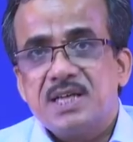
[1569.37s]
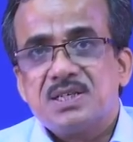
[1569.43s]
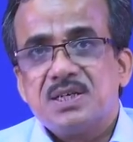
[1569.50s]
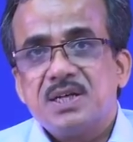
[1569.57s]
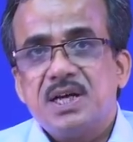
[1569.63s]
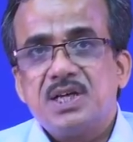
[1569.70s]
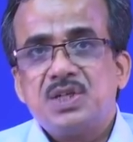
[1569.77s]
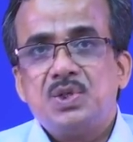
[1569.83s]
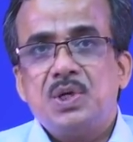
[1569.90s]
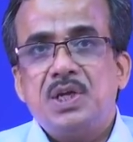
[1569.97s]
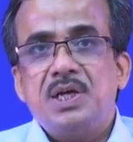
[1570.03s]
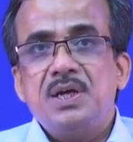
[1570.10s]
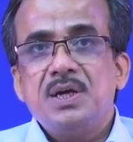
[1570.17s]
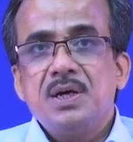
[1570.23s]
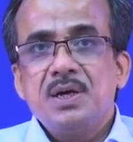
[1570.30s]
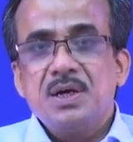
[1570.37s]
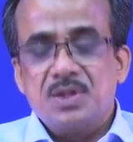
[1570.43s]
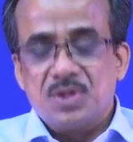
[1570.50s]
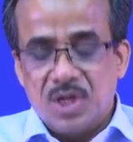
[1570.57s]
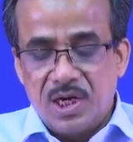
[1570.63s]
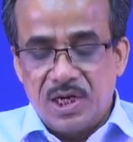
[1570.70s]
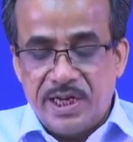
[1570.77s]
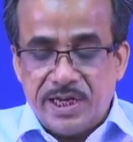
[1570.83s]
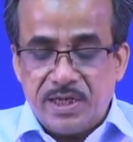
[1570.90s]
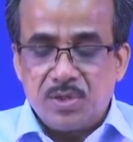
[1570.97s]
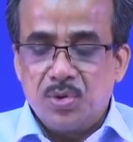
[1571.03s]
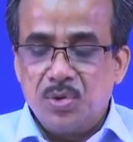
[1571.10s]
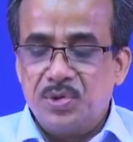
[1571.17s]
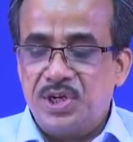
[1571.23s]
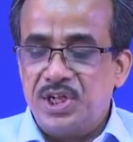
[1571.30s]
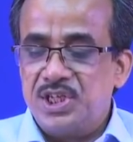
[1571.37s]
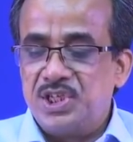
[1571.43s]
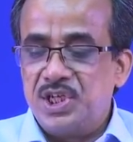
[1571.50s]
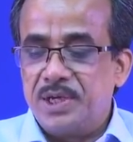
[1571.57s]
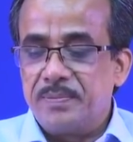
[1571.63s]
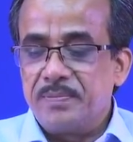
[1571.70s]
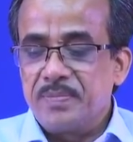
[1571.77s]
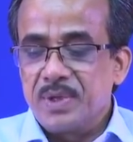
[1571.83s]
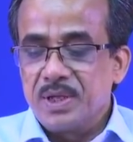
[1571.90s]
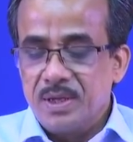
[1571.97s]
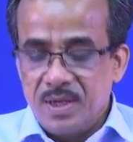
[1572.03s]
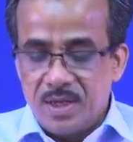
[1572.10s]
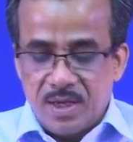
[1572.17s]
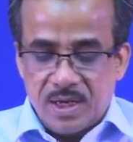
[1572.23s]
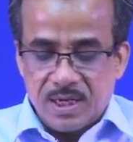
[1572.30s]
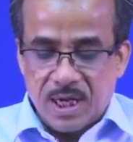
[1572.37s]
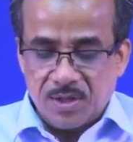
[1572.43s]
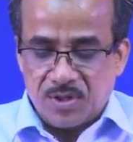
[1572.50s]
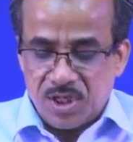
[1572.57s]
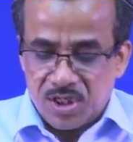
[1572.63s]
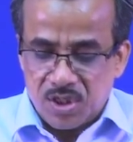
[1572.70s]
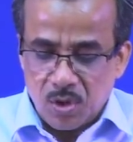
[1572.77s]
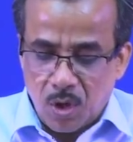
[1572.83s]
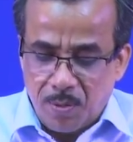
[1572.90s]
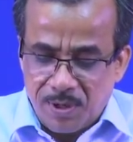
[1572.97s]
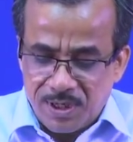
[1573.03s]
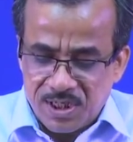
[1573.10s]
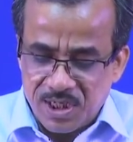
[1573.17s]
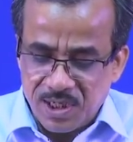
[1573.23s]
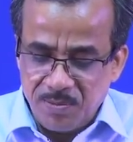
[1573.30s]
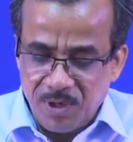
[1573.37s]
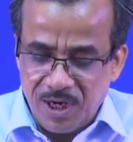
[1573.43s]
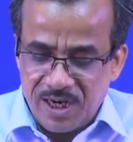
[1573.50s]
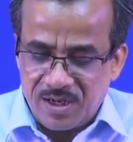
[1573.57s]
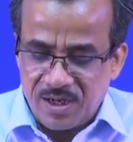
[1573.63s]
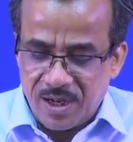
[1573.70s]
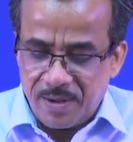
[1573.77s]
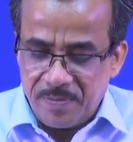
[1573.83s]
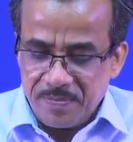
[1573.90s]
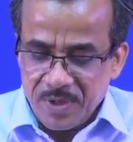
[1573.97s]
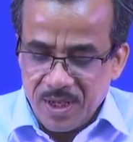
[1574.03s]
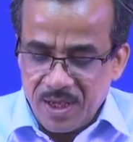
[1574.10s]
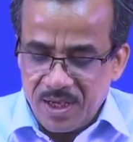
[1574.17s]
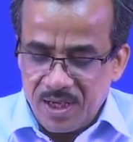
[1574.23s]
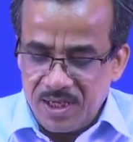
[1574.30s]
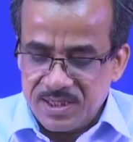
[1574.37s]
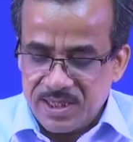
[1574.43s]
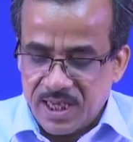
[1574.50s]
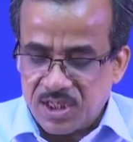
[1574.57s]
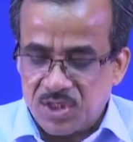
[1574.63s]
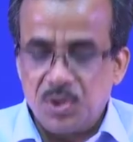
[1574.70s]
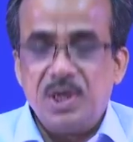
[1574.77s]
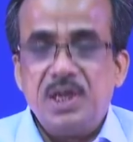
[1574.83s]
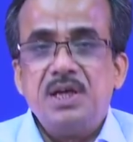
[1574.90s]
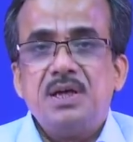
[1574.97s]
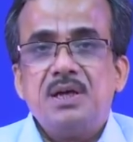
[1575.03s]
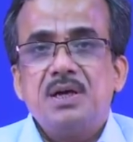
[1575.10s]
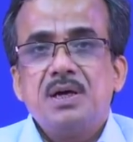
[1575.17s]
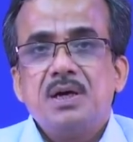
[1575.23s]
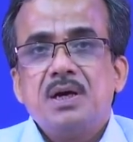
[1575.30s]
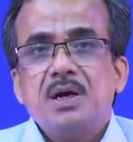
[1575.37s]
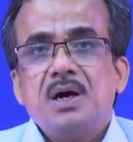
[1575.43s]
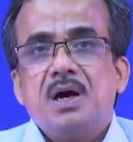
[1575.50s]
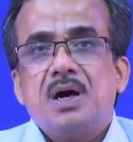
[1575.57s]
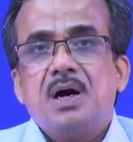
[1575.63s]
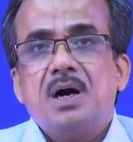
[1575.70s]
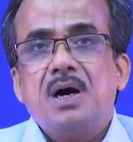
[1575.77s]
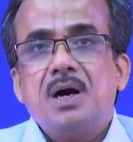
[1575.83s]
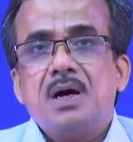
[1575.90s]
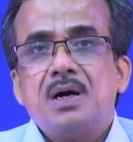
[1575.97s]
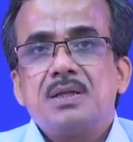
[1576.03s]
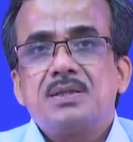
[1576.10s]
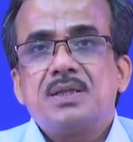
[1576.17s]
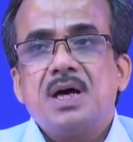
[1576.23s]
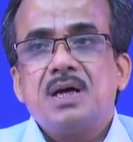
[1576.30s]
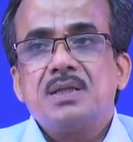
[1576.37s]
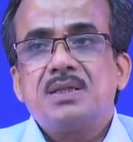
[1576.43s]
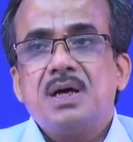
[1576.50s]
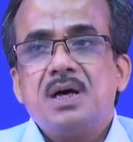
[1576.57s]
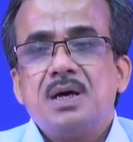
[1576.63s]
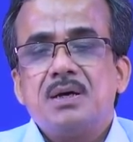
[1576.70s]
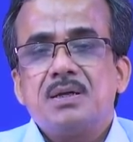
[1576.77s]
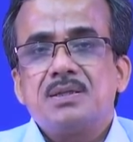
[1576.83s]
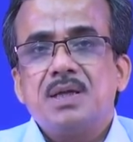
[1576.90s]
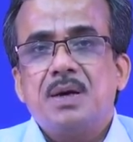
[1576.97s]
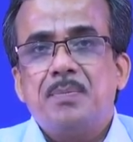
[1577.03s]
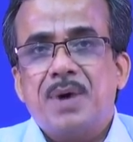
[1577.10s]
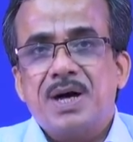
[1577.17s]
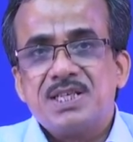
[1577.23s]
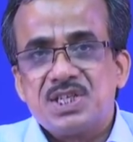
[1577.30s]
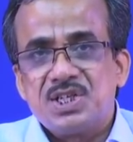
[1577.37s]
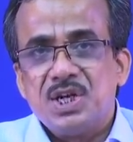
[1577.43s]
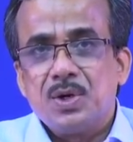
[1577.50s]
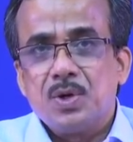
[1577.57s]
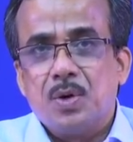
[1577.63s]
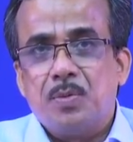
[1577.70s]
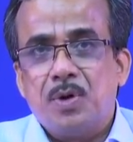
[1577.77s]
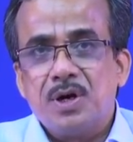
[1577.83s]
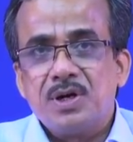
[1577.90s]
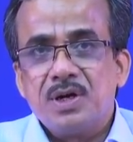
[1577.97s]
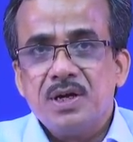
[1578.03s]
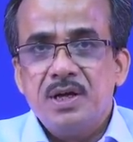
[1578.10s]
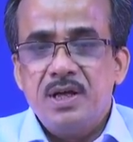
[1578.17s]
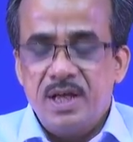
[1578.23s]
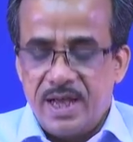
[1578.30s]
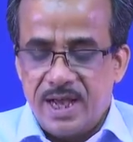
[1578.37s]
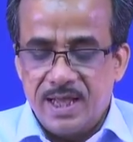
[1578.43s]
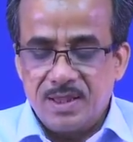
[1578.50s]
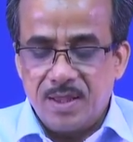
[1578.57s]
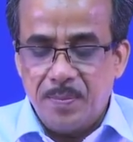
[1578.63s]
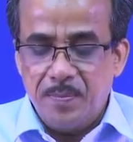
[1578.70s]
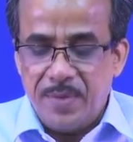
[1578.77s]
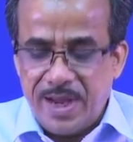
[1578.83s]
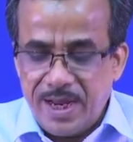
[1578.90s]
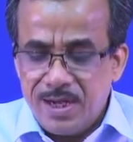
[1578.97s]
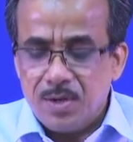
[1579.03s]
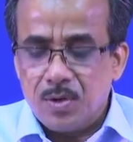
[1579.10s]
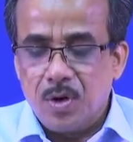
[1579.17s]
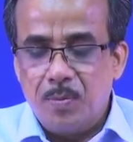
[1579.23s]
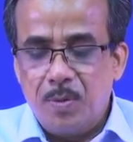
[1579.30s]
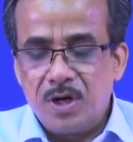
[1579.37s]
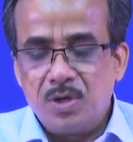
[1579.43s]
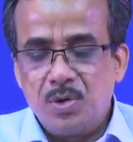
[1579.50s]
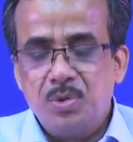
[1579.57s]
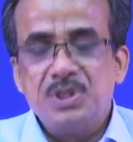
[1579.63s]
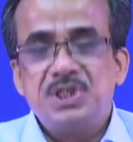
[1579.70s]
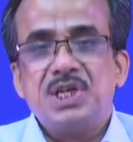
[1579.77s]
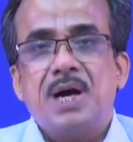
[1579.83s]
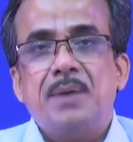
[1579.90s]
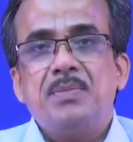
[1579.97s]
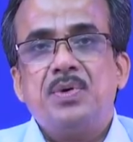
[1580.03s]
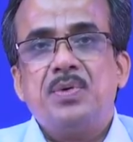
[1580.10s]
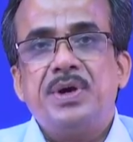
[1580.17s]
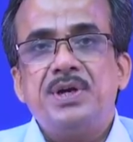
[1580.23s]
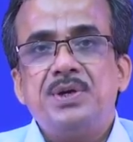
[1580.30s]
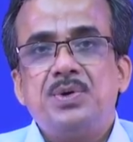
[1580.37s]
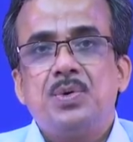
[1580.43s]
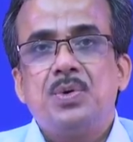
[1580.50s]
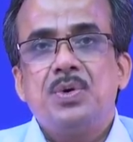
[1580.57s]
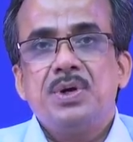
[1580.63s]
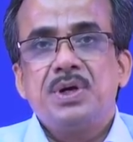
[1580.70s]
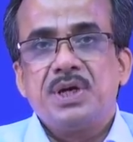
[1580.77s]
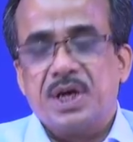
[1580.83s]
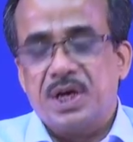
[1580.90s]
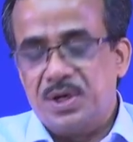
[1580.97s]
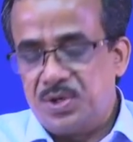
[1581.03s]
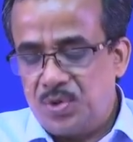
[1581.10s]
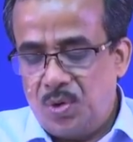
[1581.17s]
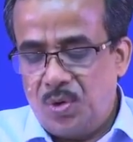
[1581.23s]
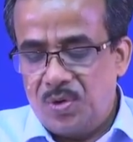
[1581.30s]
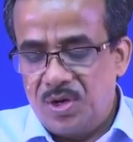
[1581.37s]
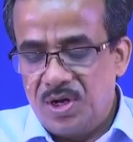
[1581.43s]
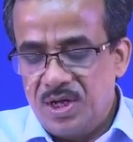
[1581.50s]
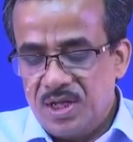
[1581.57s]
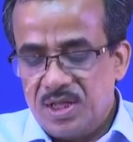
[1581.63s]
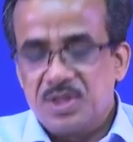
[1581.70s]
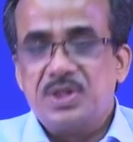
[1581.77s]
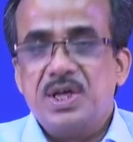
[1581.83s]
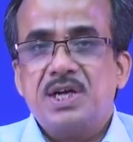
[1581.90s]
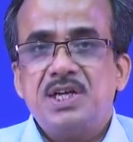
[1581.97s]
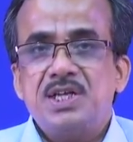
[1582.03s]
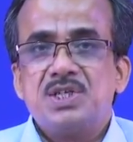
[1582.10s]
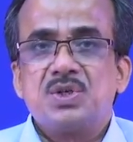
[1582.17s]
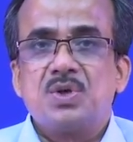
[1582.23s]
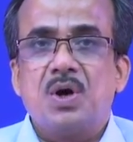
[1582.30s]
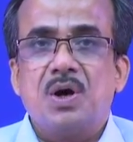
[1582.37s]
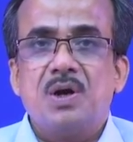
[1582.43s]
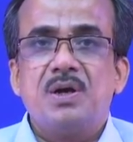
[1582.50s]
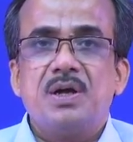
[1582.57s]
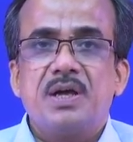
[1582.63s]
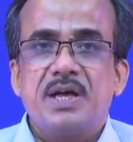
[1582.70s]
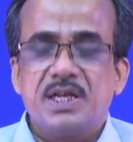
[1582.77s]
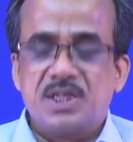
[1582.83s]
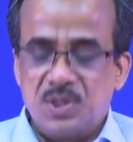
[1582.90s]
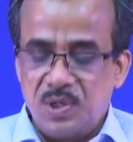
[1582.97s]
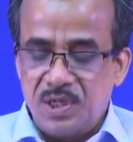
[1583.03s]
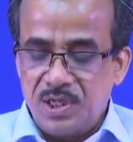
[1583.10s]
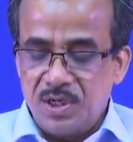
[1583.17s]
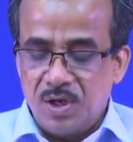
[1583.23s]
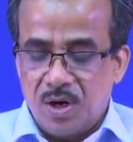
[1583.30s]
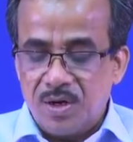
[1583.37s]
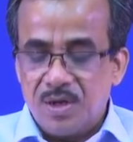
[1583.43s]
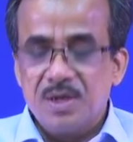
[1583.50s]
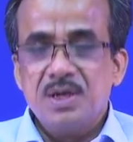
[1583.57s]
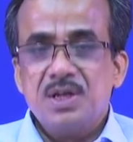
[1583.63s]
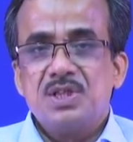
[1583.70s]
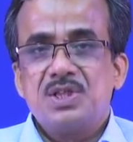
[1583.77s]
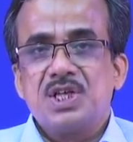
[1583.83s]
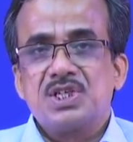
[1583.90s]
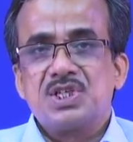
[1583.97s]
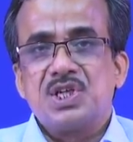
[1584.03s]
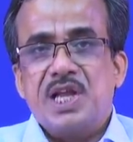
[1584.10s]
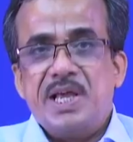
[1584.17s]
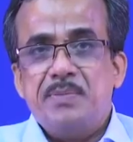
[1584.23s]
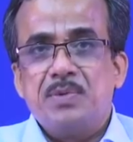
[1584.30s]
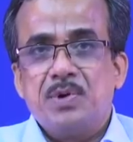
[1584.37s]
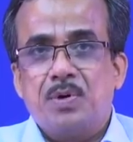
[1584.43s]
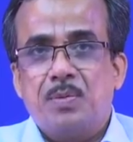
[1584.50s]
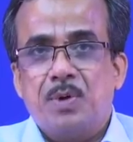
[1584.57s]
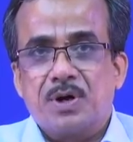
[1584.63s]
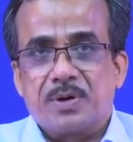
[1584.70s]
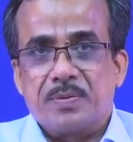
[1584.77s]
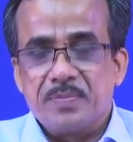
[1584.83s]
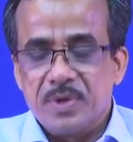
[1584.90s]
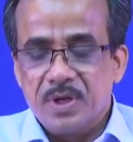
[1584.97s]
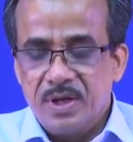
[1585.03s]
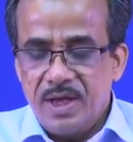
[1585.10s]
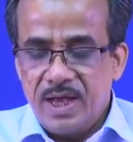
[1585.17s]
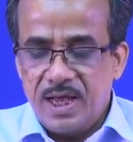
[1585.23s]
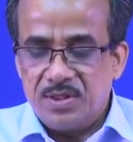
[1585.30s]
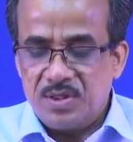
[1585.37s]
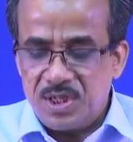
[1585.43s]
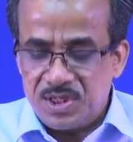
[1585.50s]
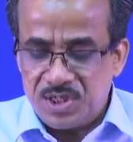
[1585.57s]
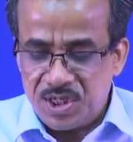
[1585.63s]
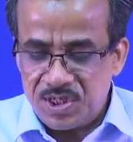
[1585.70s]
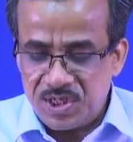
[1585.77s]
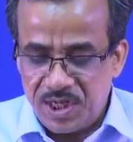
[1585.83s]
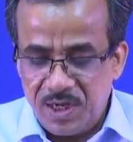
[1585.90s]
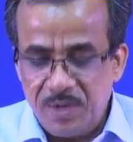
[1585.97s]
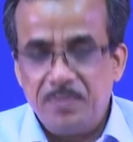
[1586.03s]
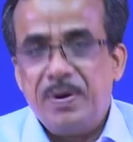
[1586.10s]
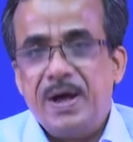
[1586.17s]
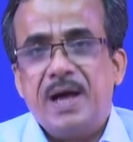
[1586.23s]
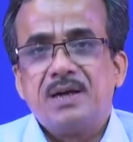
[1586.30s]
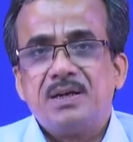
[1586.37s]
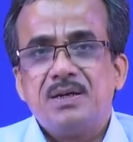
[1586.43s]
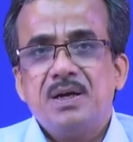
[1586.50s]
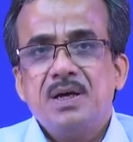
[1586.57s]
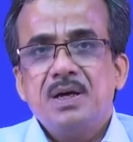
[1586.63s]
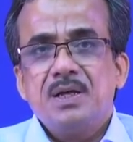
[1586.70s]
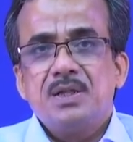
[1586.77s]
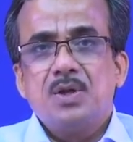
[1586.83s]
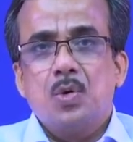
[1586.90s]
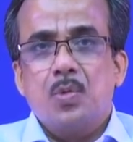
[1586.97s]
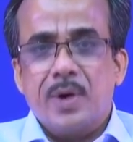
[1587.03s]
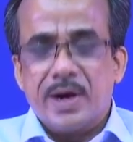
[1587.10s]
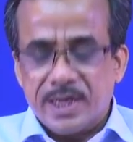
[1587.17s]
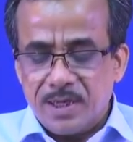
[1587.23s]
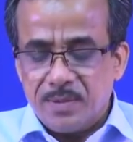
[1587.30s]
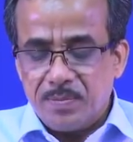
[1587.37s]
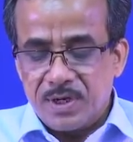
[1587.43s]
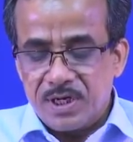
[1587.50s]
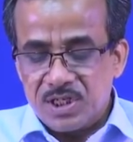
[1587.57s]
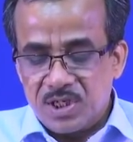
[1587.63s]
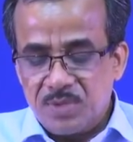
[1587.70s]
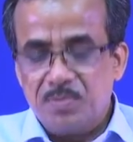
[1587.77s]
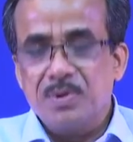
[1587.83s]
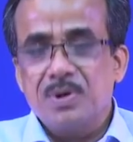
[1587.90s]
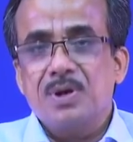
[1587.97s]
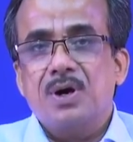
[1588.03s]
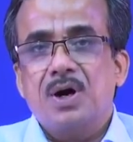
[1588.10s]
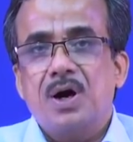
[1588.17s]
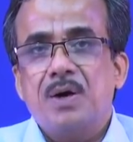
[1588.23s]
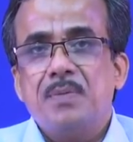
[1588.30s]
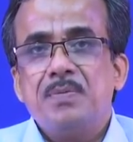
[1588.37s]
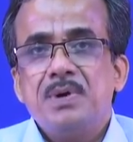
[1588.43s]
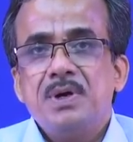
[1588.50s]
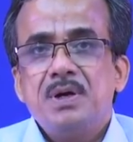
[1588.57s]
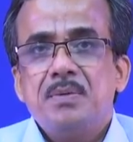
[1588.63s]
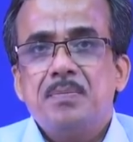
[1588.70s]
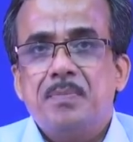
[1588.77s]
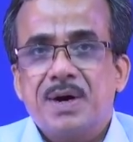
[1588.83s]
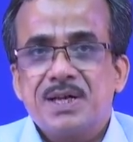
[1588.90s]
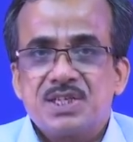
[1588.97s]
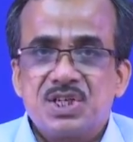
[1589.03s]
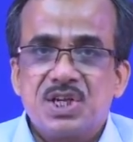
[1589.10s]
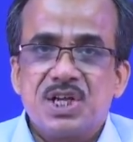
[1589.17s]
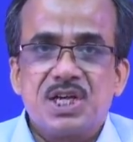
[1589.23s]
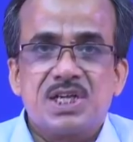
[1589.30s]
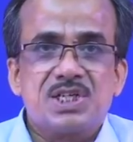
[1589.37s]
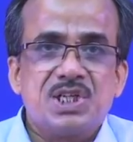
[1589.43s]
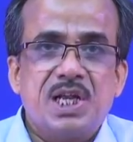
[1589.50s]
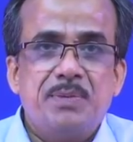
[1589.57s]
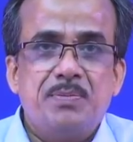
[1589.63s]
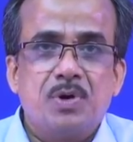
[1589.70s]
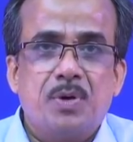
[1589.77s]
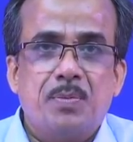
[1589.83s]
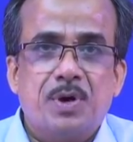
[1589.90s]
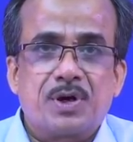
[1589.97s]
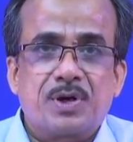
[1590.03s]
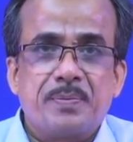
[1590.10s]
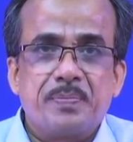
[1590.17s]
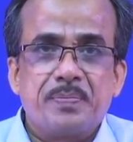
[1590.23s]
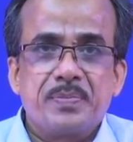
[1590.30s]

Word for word: as actually the lead through teaching. Now, this robot simulator is actually uh, the, the, the master robot and the main robot which I am going to control that is called actually your the slave robot. And this is in fact the working principle of master and slave robot.